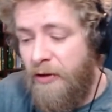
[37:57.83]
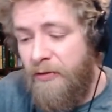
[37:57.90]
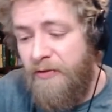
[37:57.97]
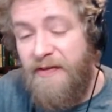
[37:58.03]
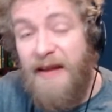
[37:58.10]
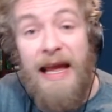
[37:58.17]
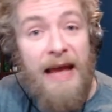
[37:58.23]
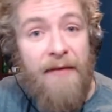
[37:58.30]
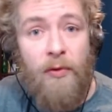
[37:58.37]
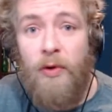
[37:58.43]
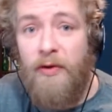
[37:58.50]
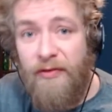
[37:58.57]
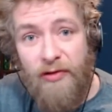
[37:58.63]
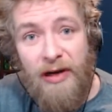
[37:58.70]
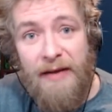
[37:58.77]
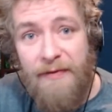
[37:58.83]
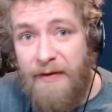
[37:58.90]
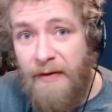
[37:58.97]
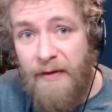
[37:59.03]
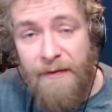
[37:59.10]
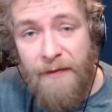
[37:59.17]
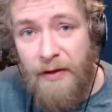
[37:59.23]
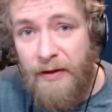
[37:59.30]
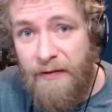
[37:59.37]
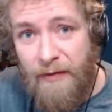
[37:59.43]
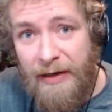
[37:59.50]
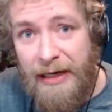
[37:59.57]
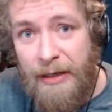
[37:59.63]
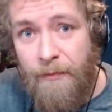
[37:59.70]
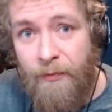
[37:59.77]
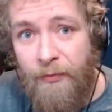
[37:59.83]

say everyone's drafted in the first round.